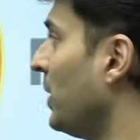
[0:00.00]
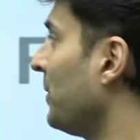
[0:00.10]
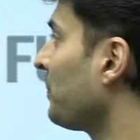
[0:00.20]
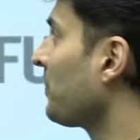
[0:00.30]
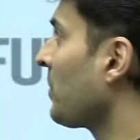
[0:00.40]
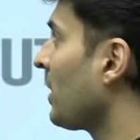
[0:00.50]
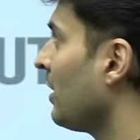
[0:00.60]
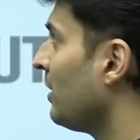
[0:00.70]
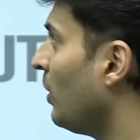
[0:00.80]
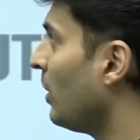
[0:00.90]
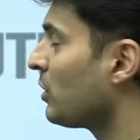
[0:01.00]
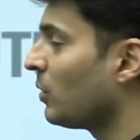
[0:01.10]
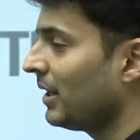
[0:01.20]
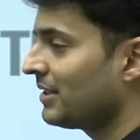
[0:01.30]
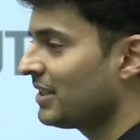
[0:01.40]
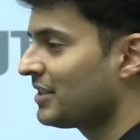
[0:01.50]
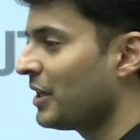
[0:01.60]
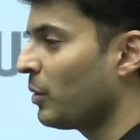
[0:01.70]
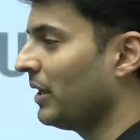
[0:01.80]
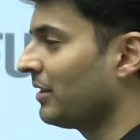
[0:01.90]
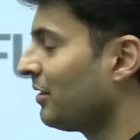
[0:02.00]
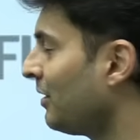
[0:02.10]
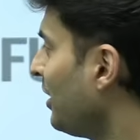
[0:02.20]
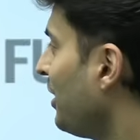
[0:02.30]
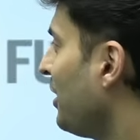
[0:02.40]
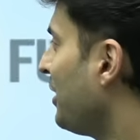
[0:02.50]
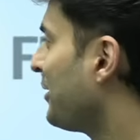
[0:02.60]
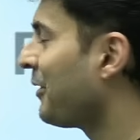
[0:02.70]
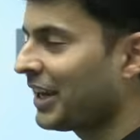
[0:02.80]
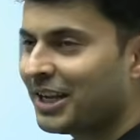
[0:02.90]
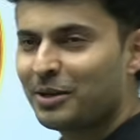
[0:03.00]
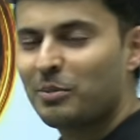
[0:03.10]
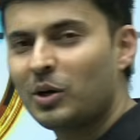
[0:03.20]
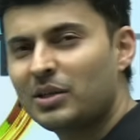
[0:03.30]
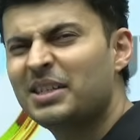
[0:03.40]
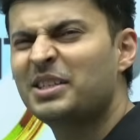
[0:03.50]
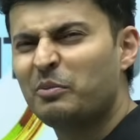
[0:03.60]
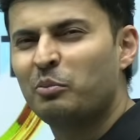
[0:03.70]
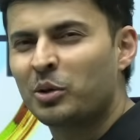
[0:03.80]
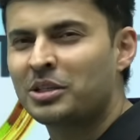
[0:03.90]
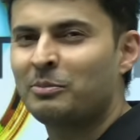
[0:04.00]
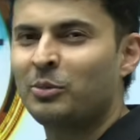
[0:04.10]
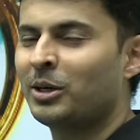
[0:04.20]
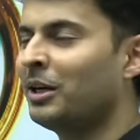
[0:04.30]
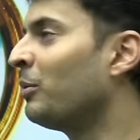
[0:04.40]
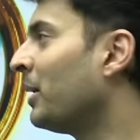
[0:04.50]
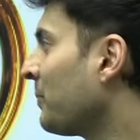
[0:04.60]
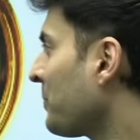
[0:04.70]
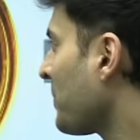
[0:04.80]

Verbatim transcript: one also called as the zeroth trick because it's the most important one.